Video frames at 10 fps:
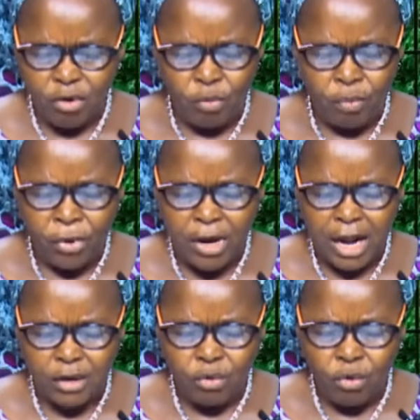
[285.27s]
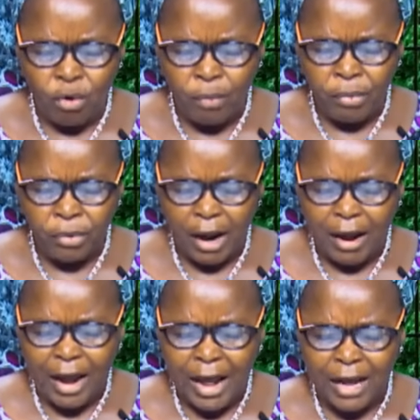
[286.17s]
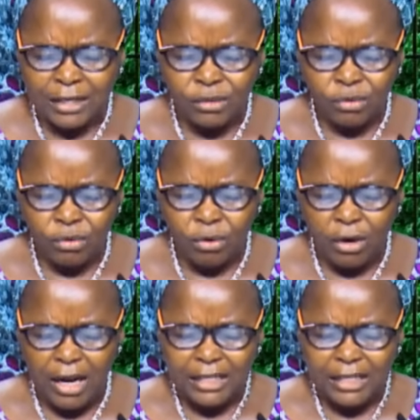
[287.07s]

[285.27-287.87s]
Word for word: We pray that you open our heart, oh God.